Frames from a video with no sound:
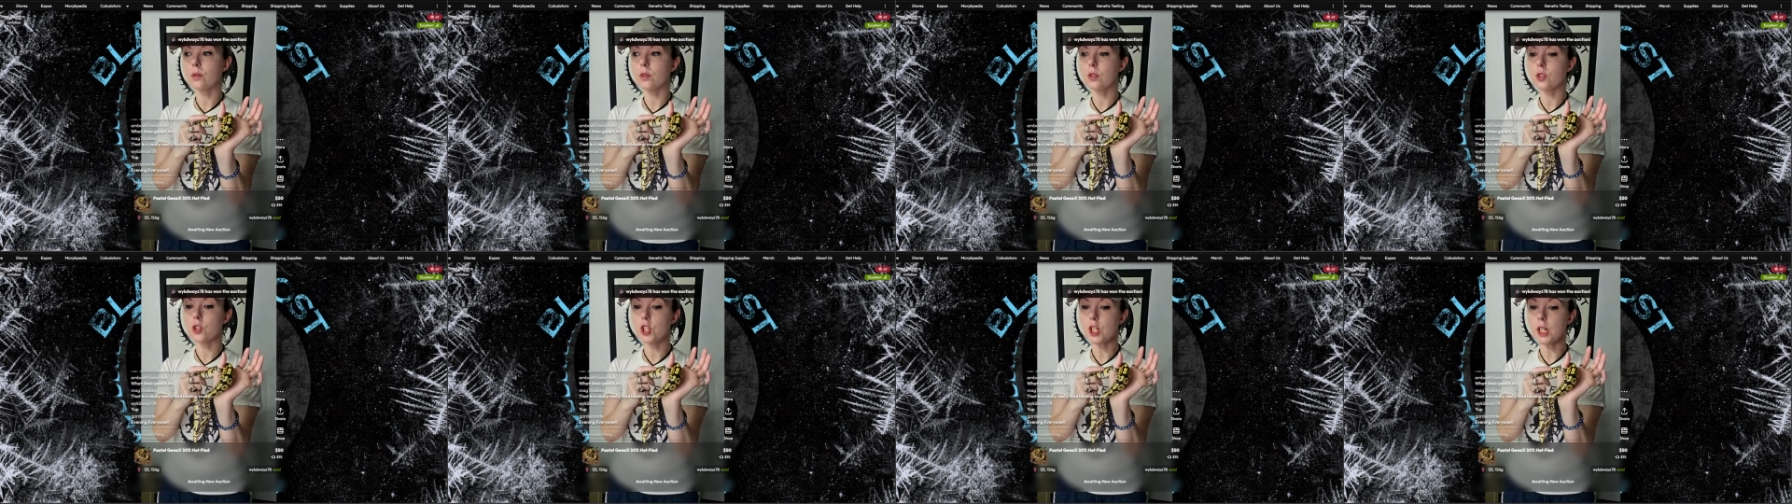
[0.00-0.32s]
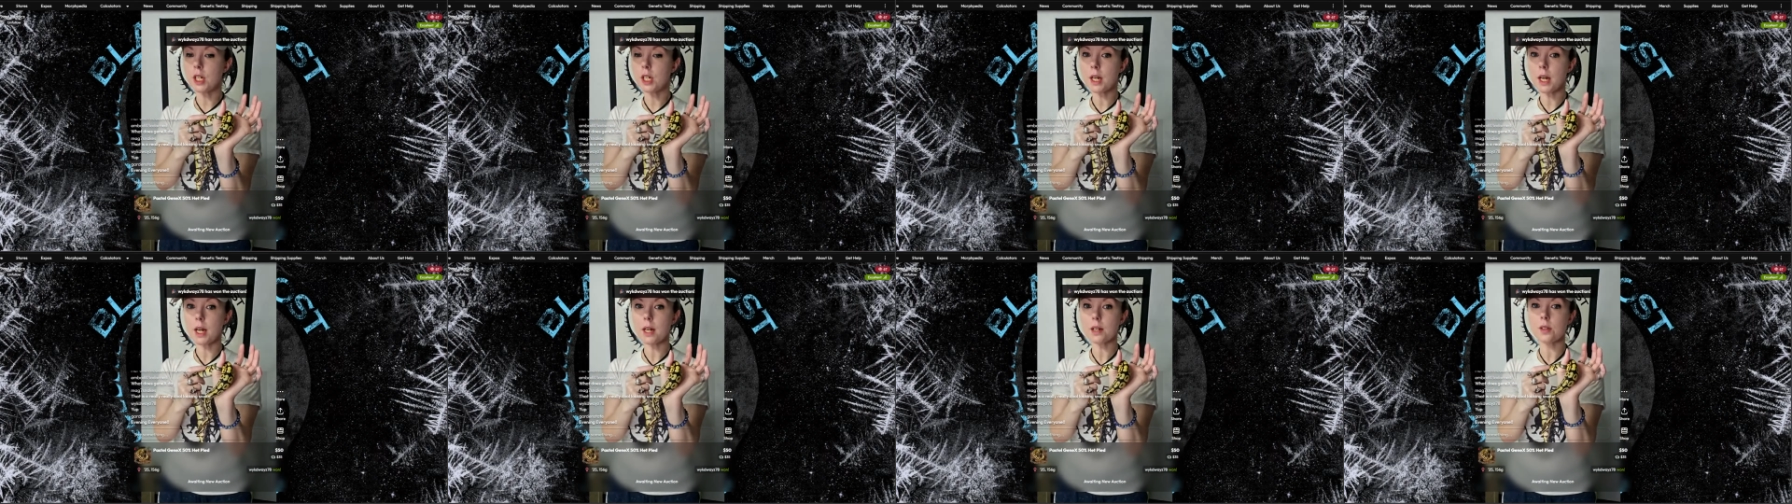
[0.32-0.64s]

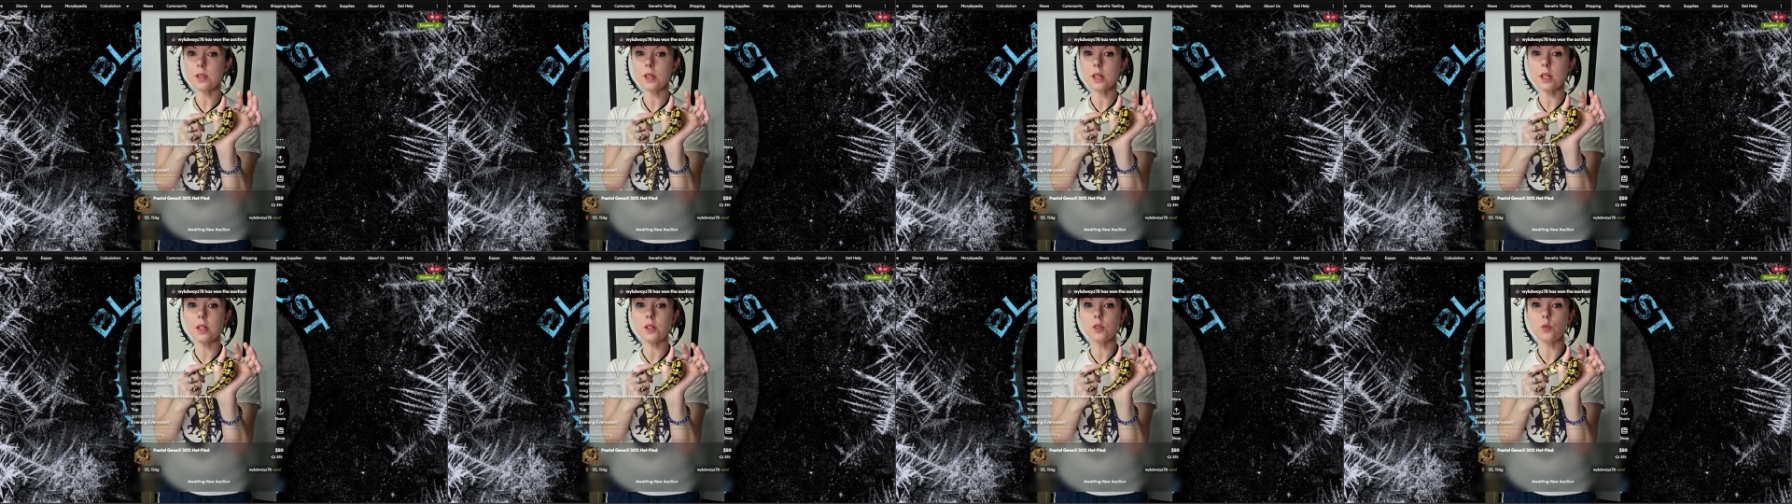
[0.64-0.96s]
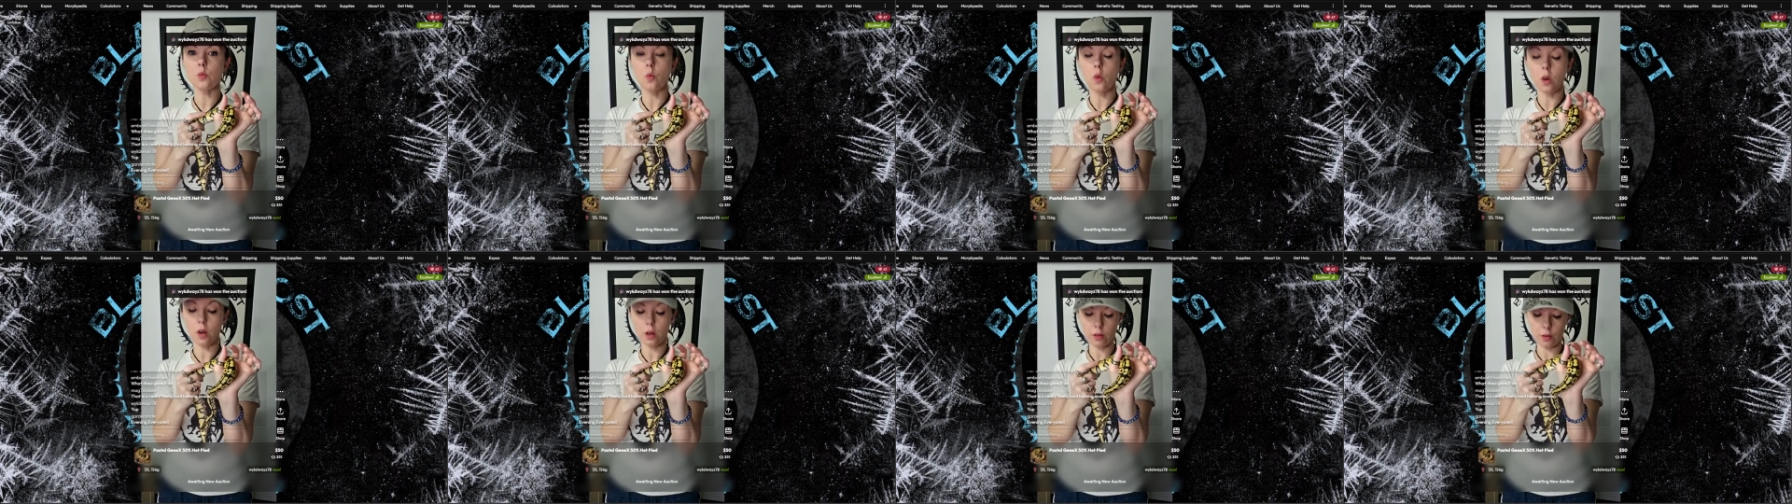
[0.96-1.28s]
Gene X is
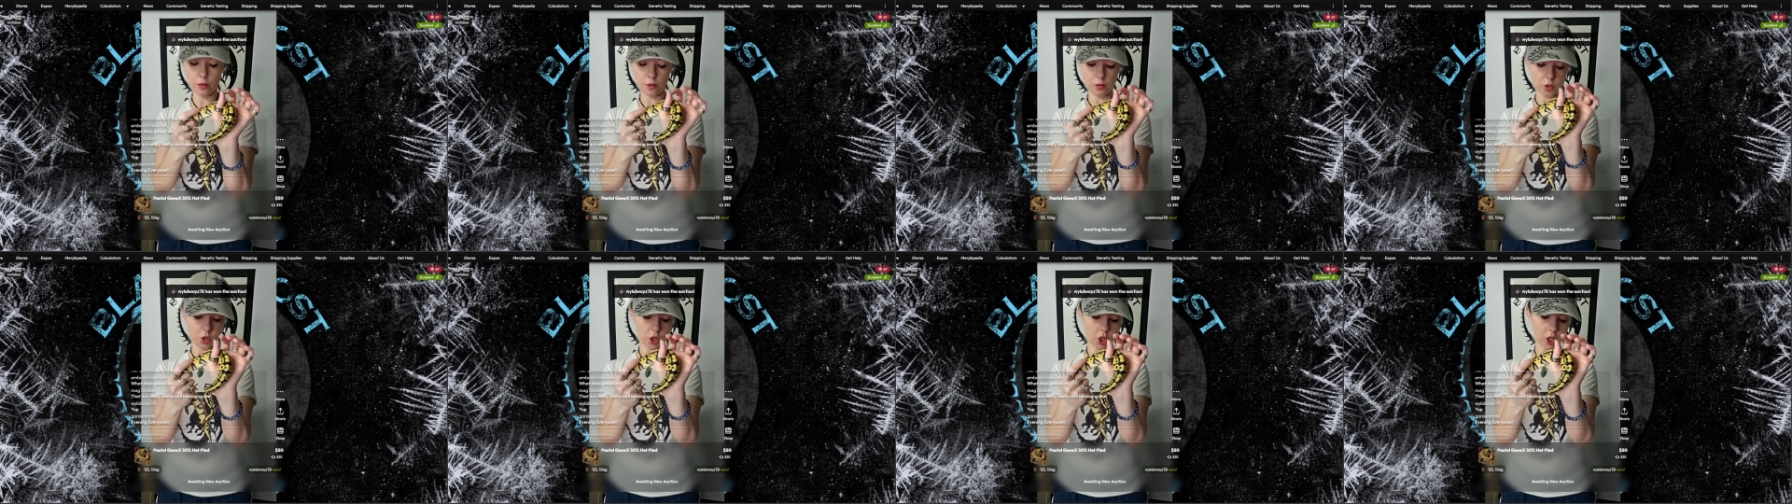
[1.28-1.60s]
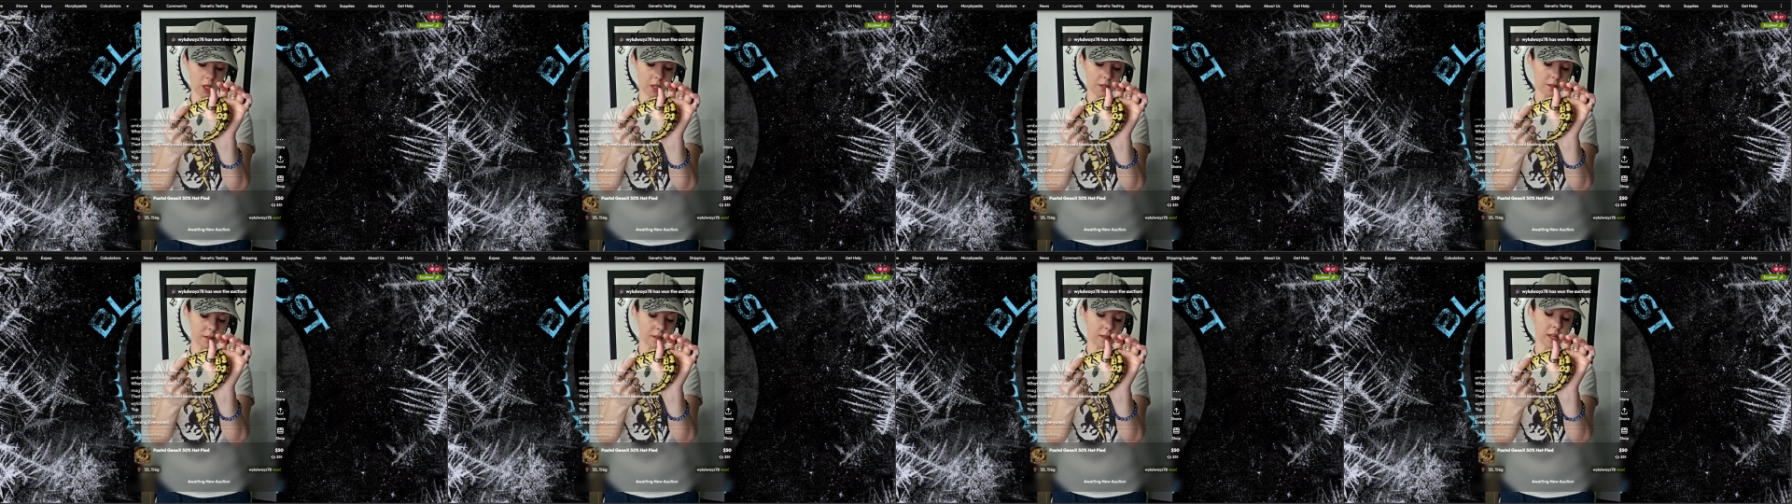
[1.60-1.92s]
one of those
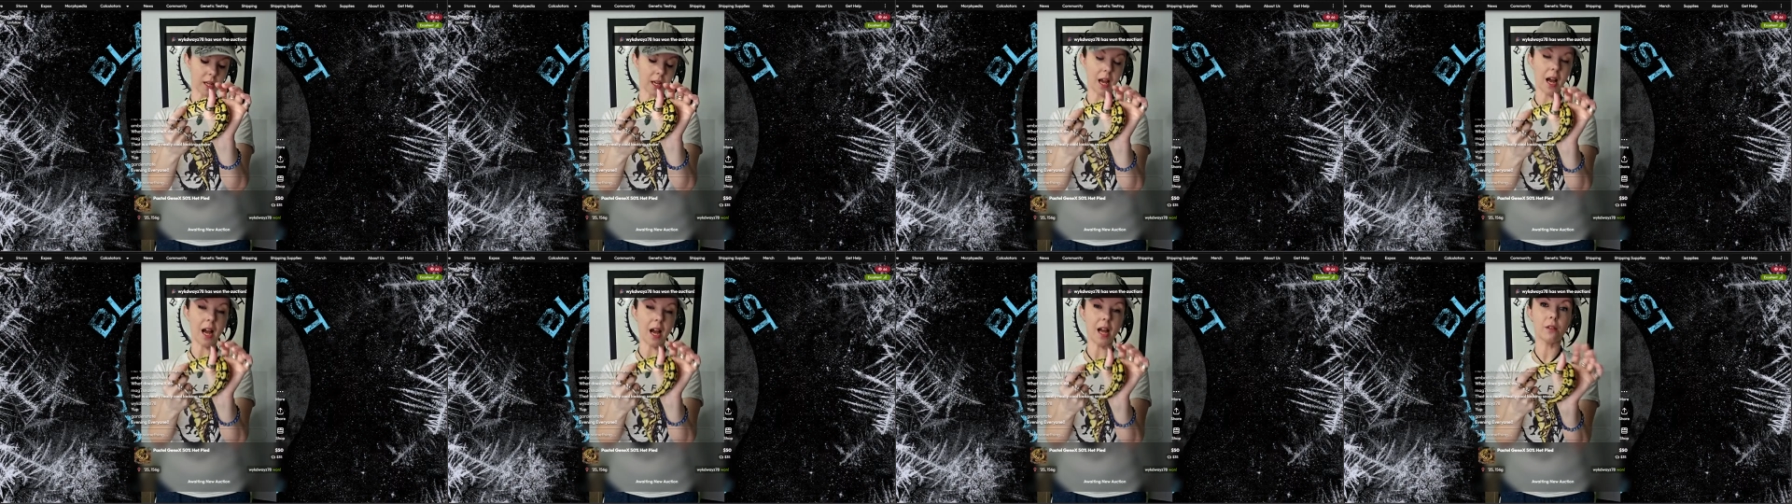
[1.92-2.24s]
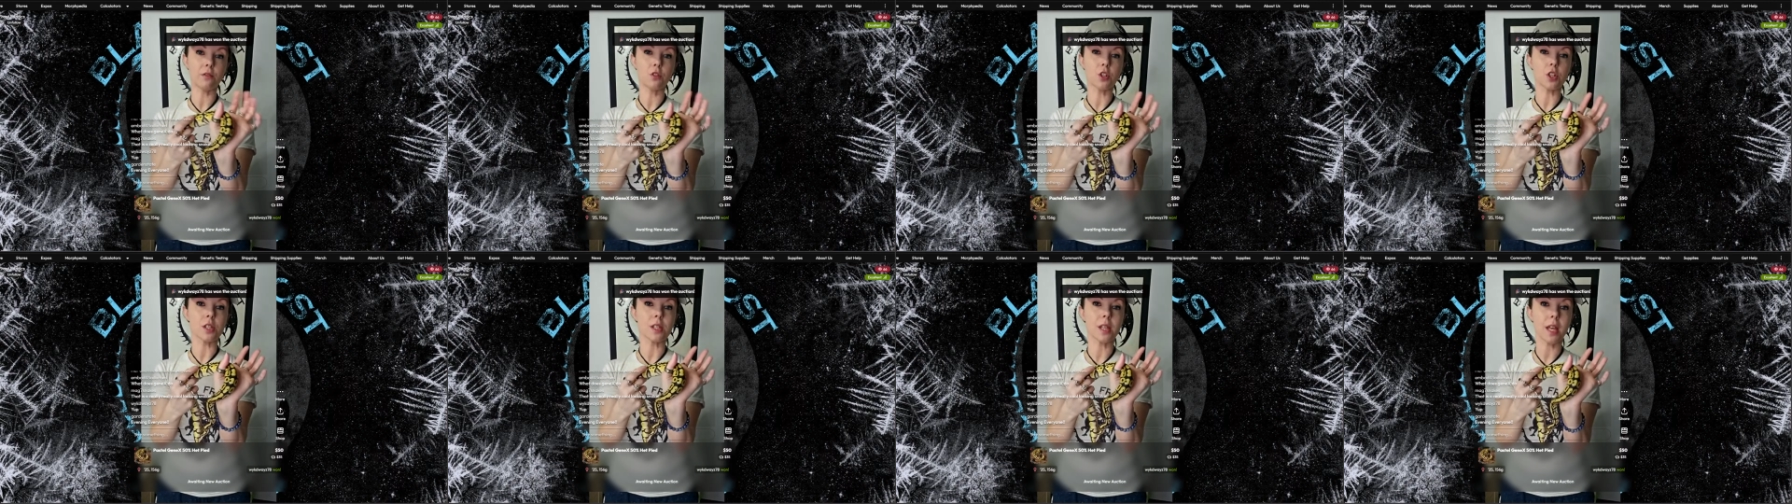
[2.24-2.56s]
genes that kind
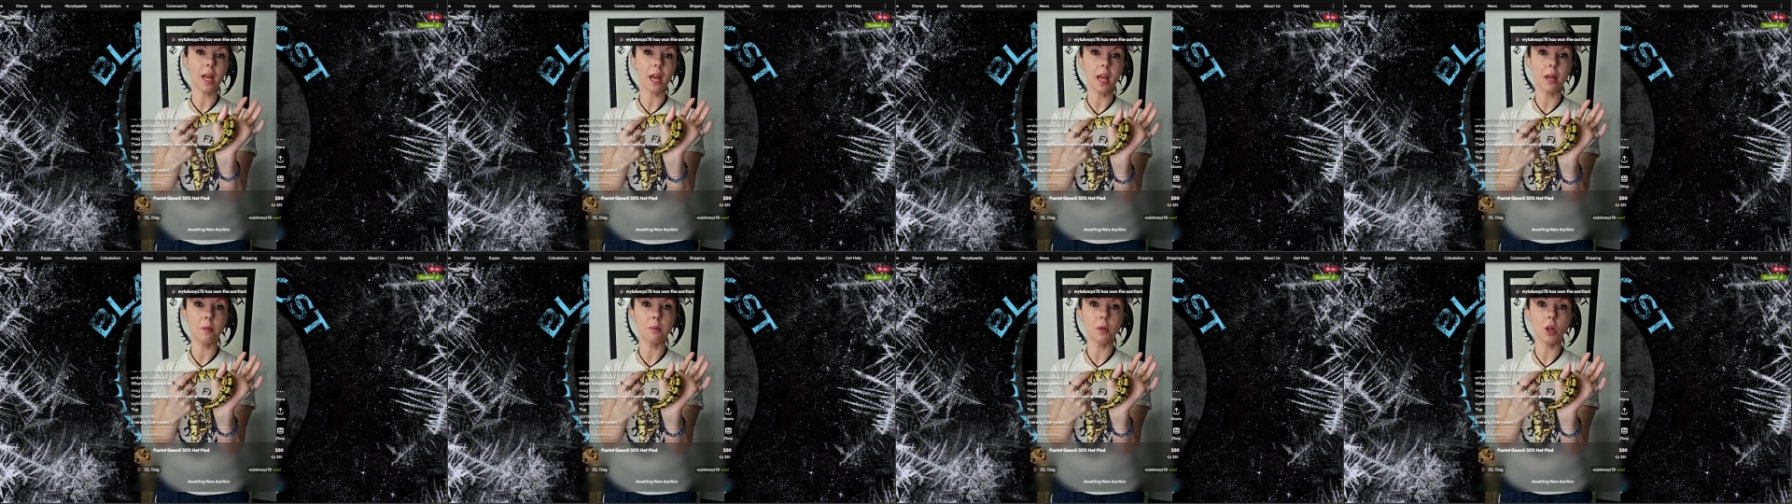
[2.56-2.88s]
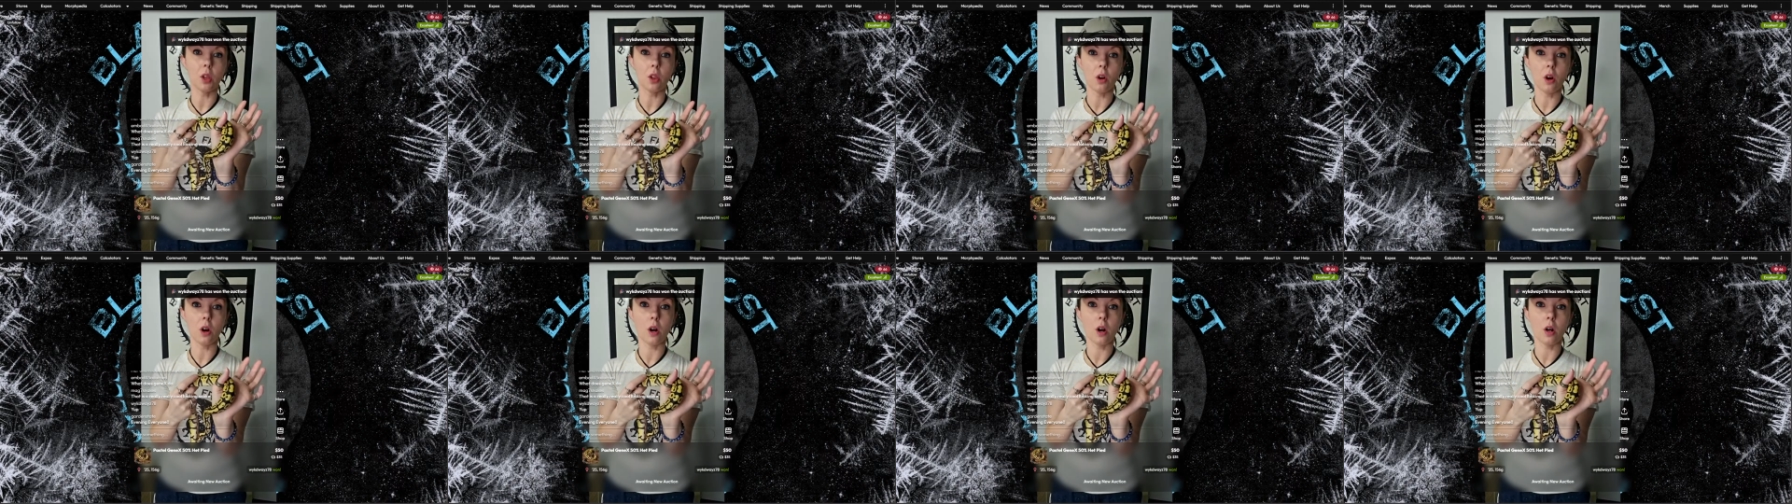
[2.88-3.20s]
of just came
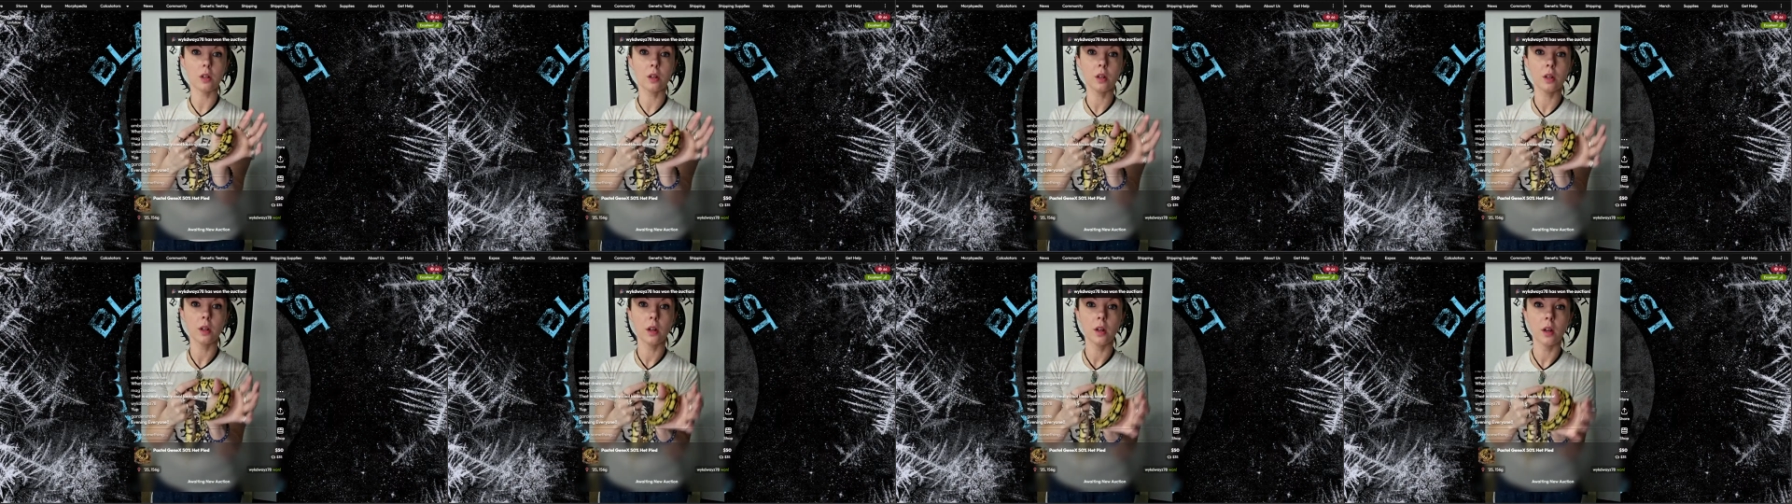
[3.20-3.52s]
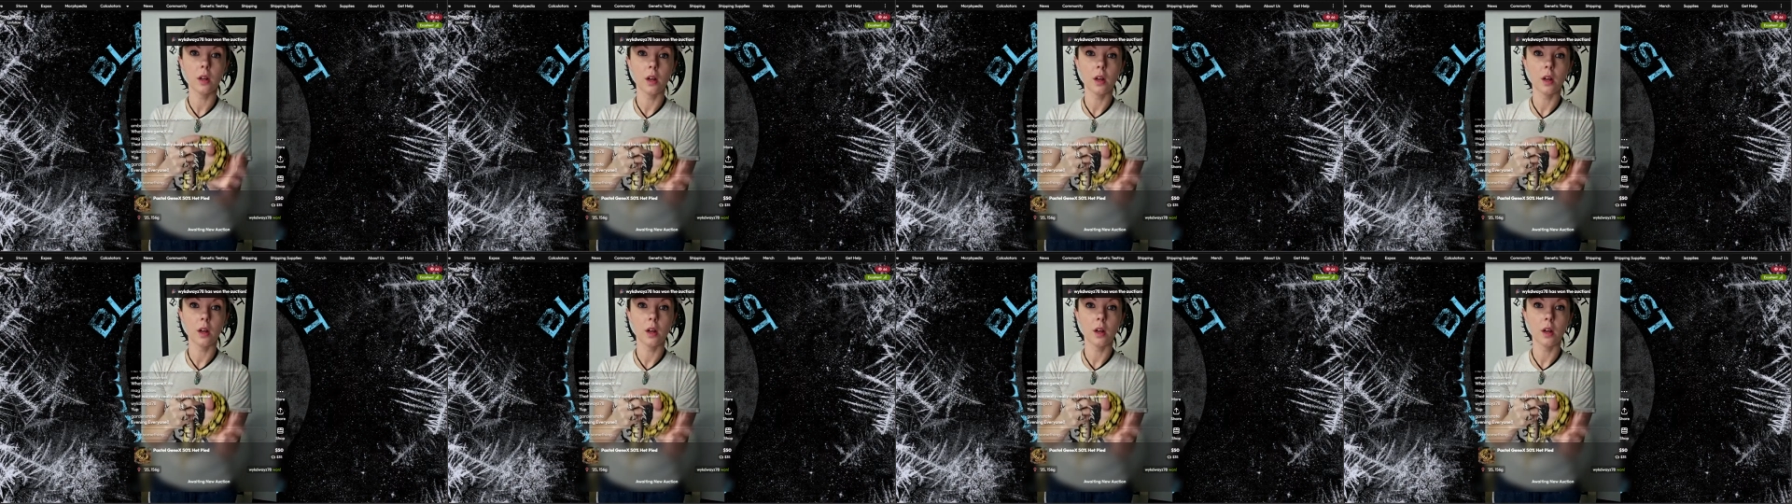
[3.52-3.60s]
along.